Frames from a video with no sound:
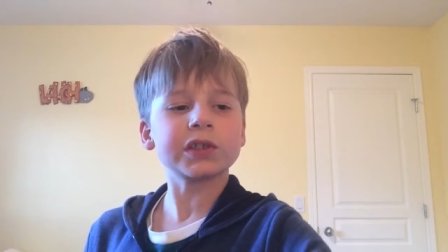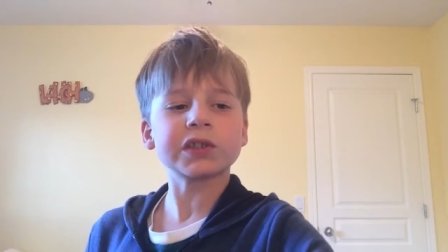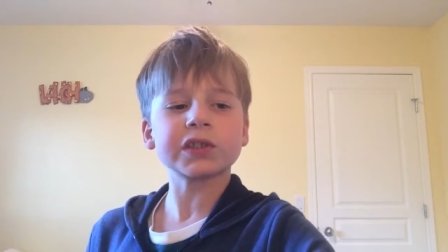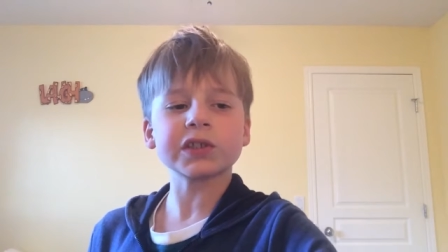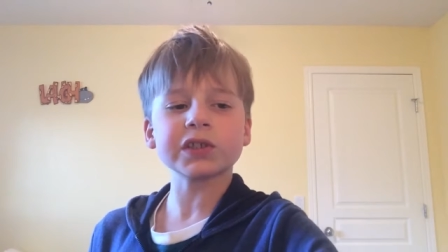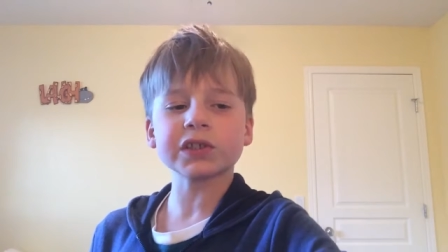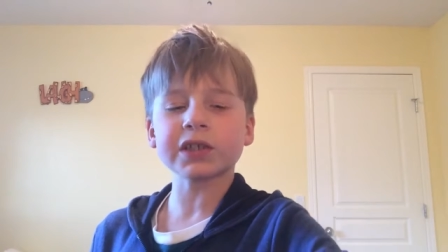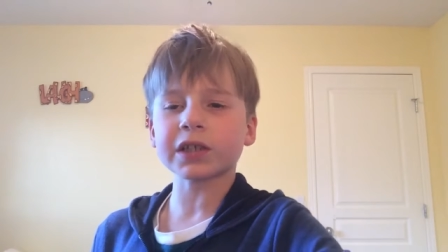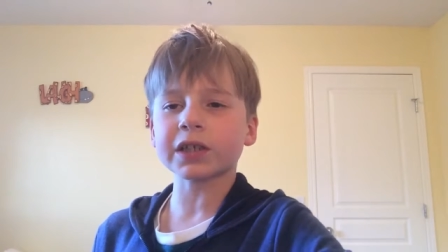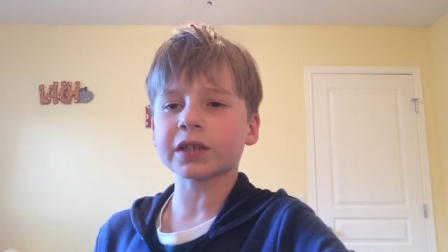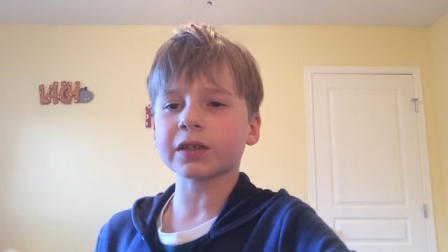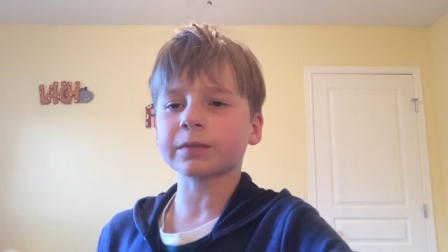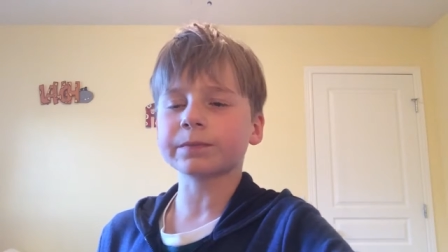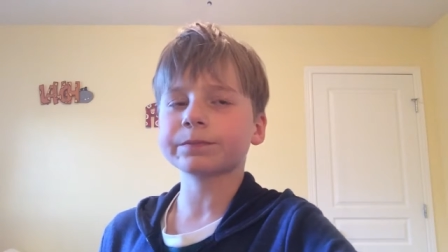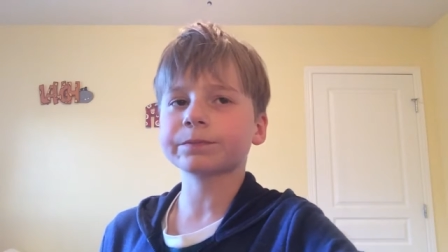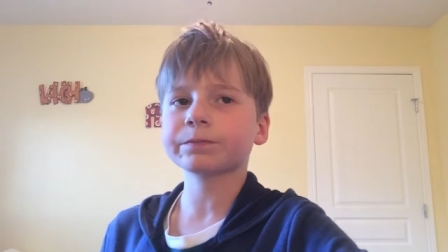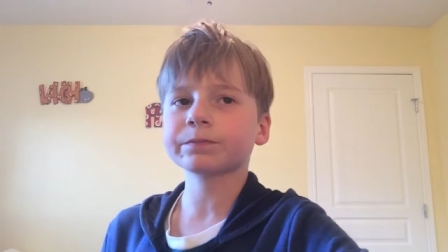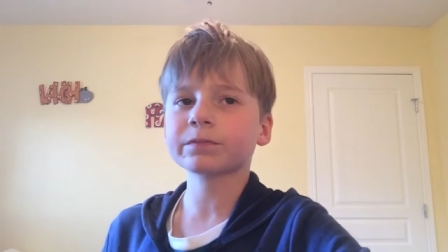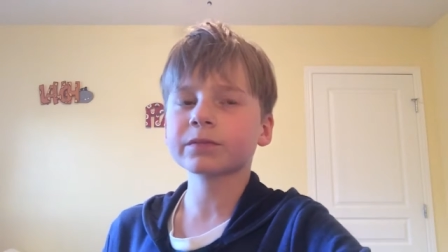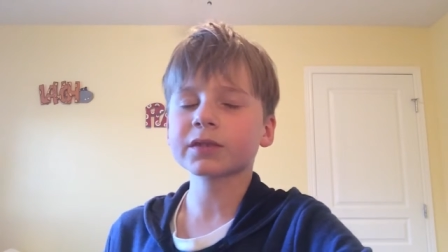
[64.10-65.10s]
It's just kind of
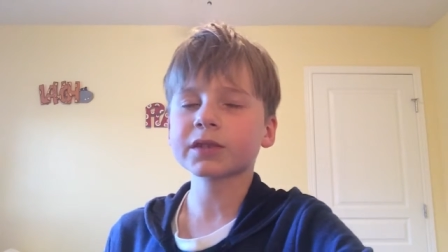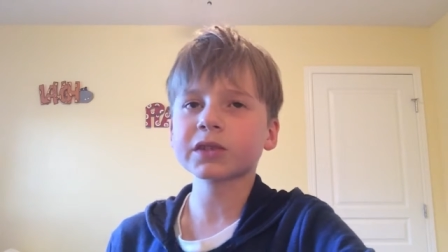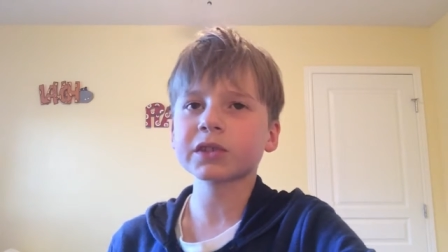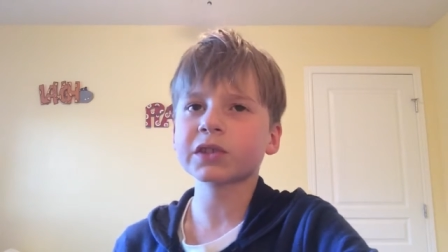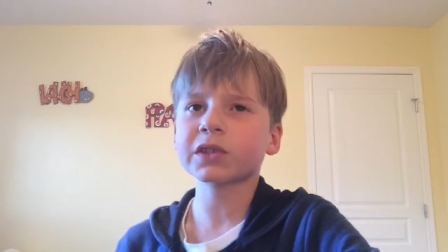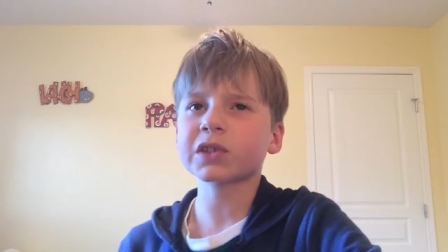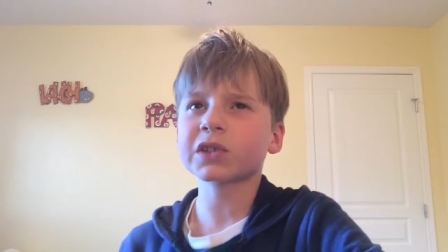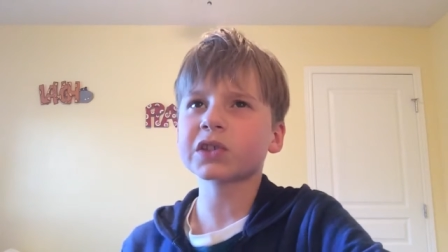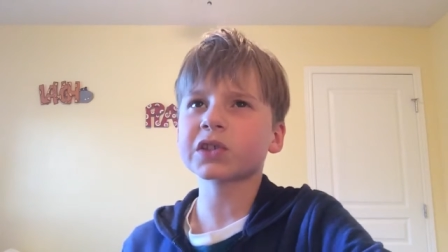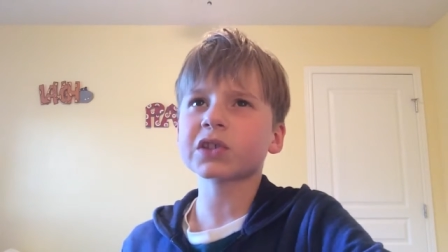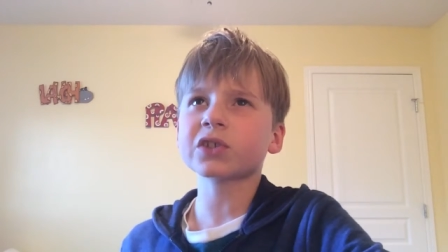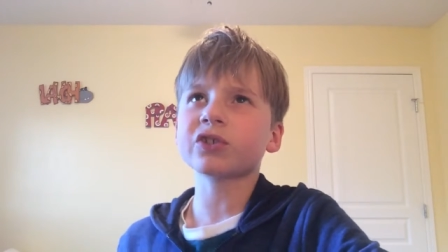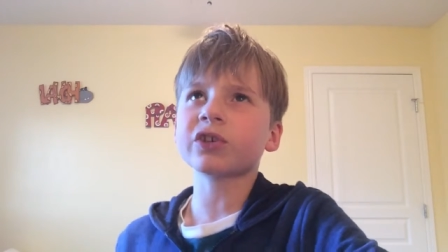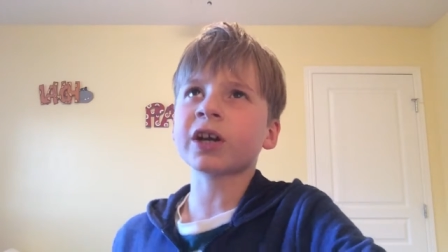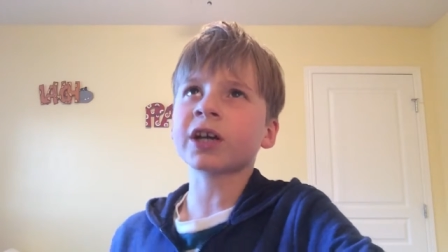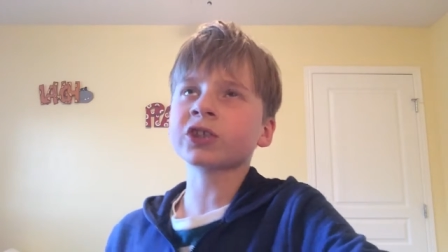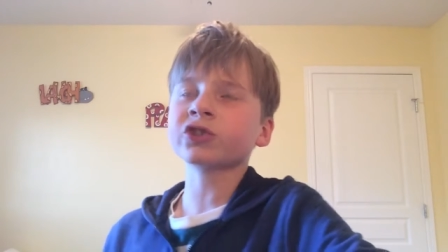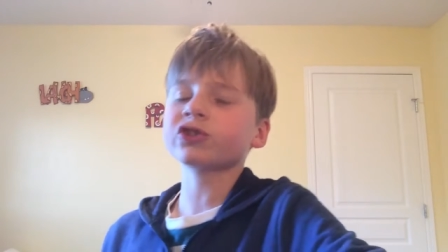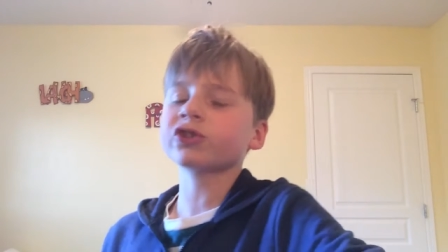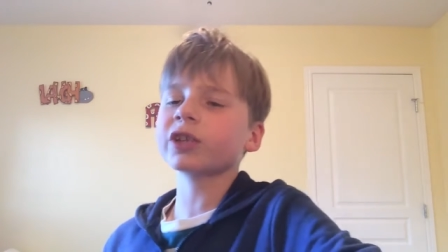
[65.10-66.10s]

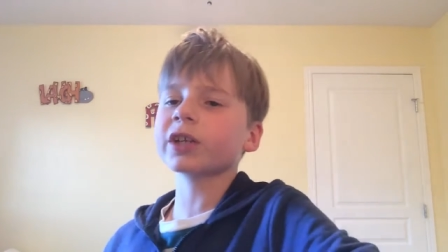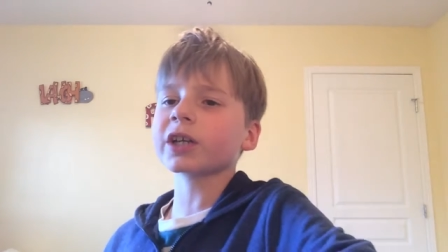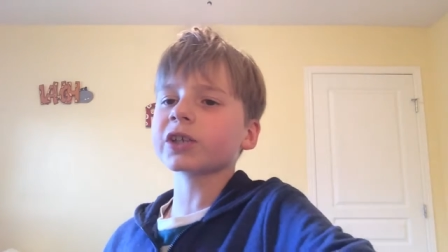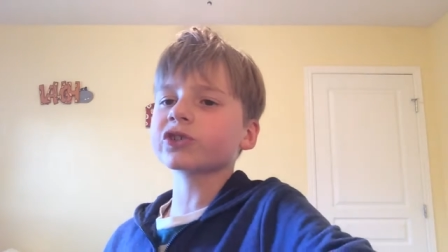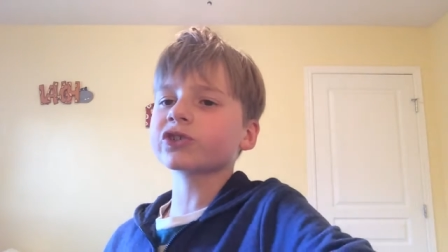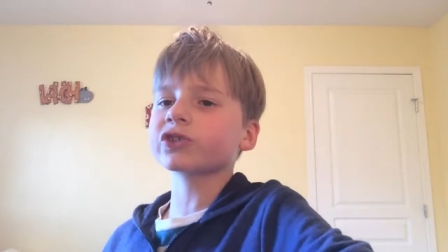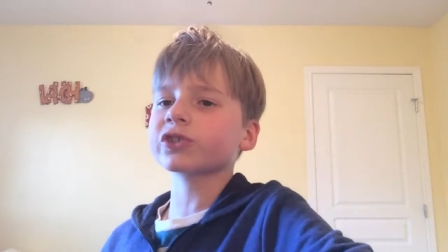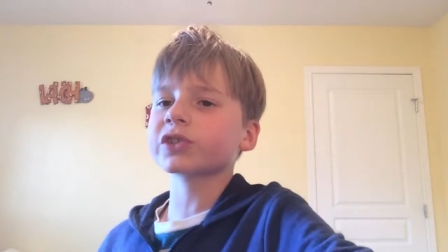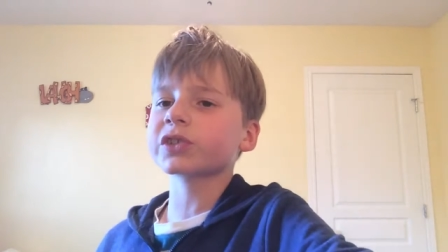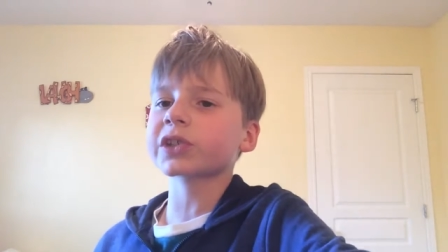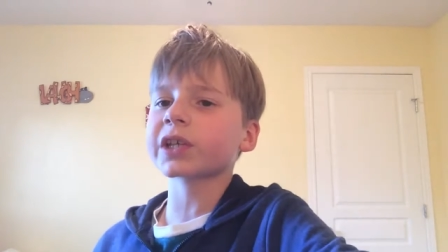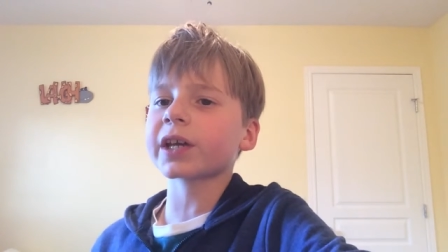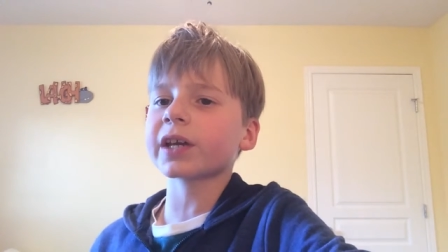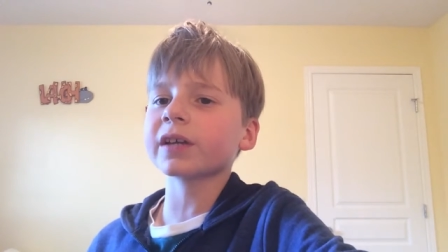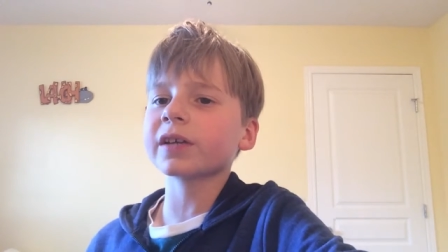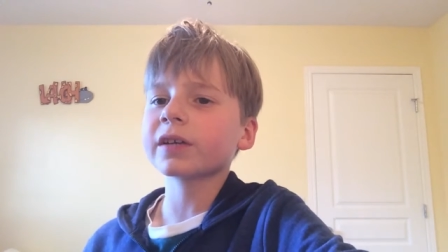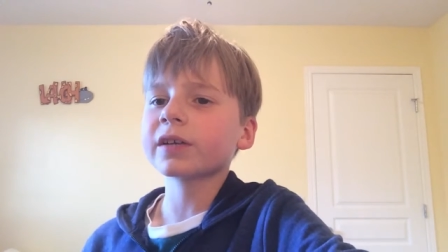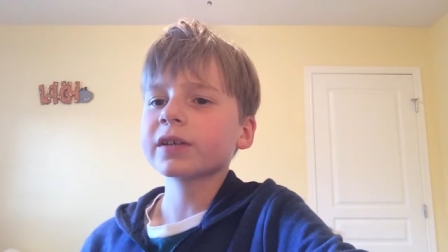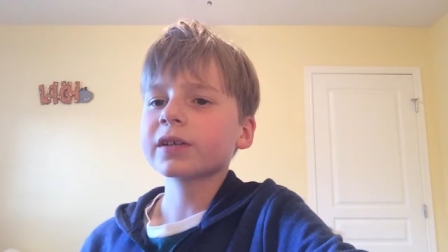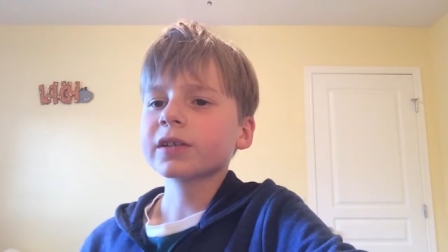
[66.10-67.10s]
scratchy, I should
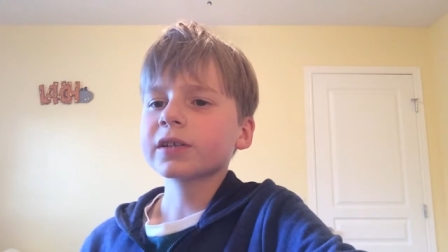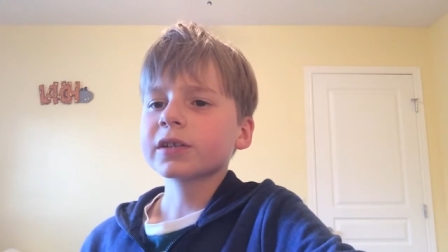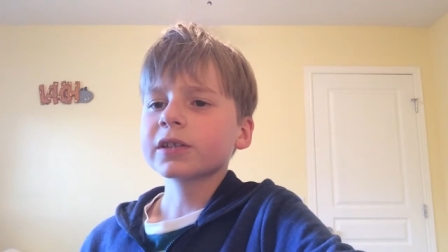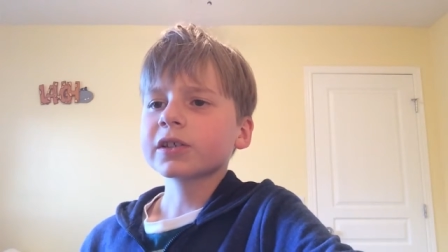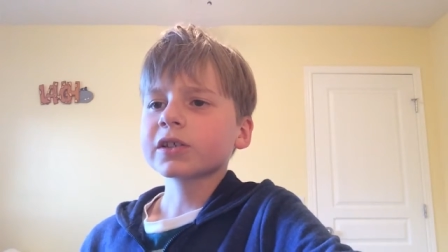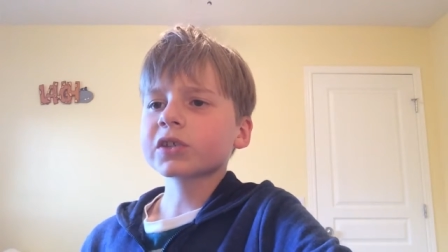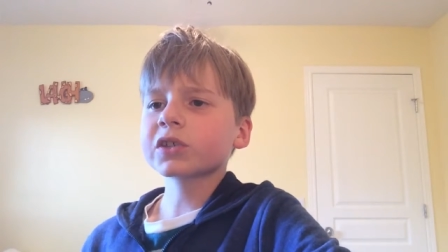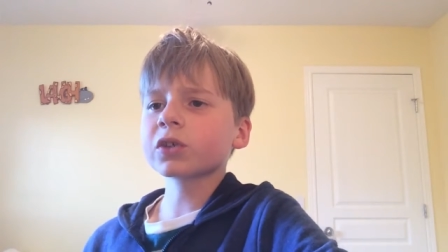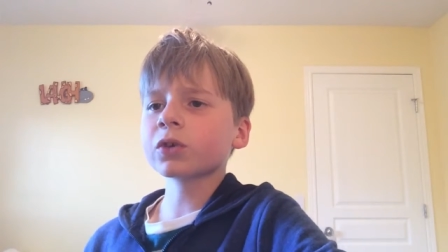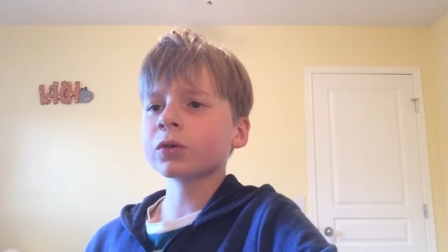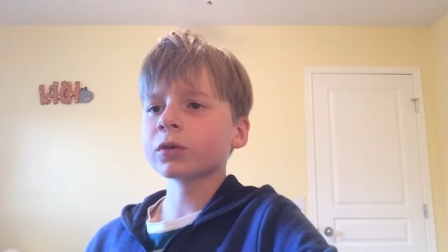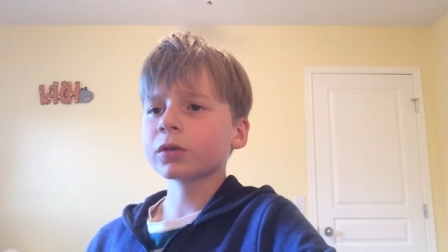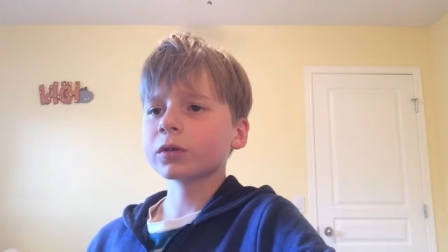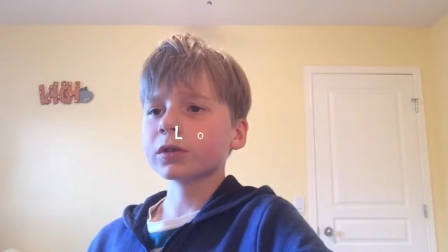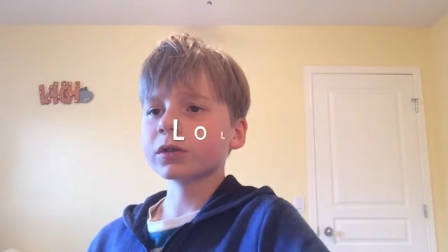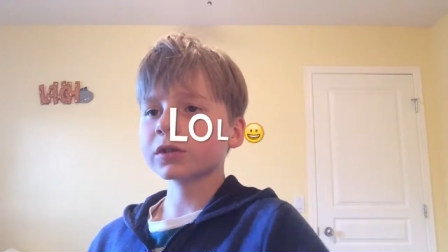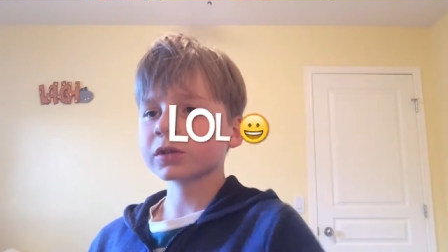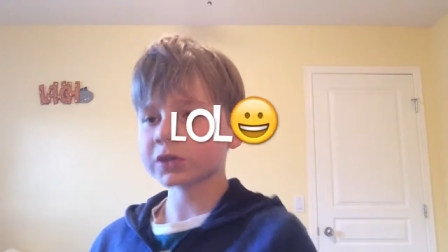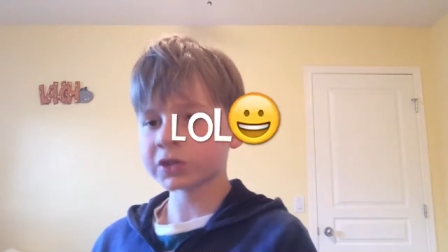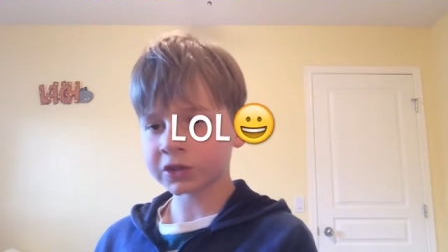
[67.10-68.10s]
say. So,
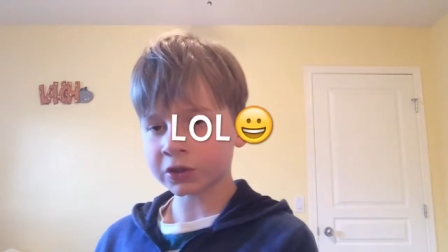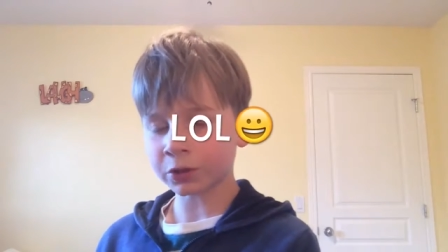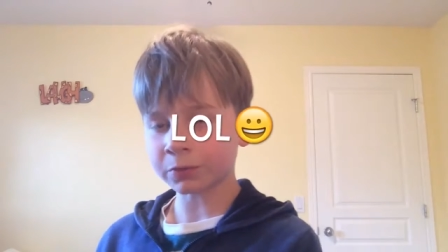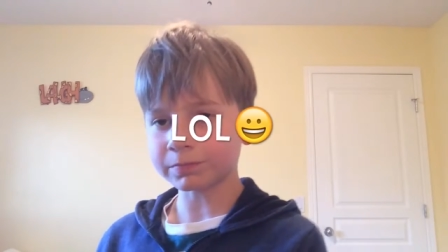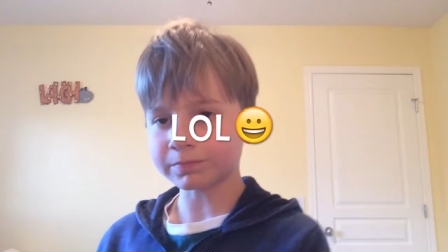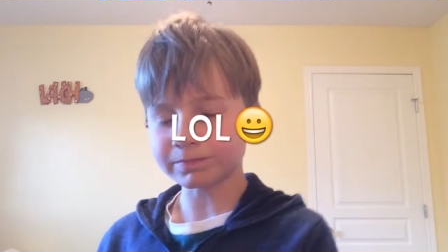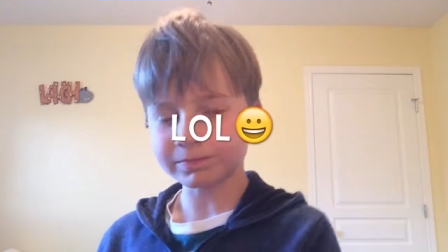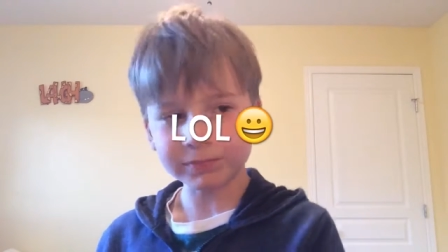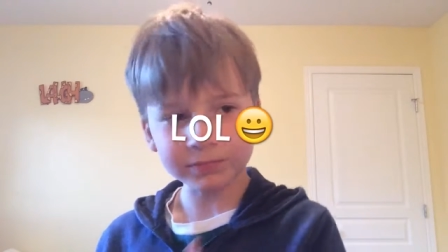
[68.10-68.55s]
so.